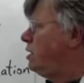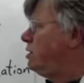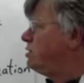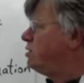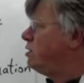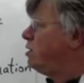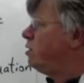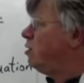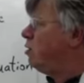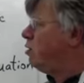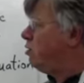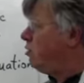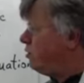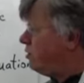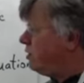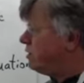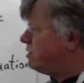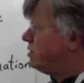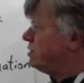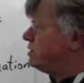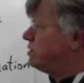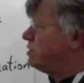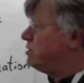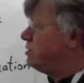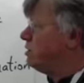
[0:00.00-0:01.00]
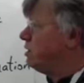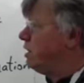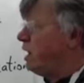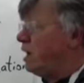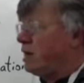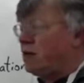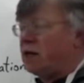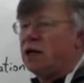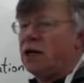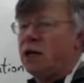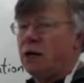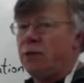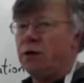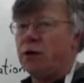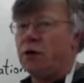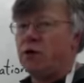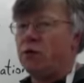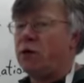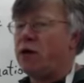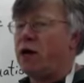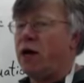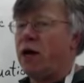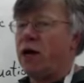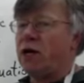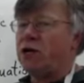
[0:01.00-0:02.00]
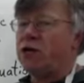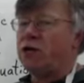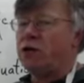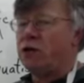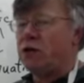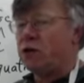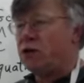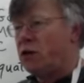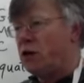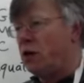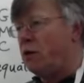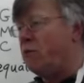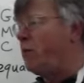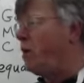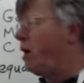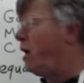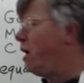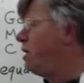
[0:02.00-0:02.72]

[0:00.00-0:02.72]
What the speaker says: Okay, so this is like a chemical reaction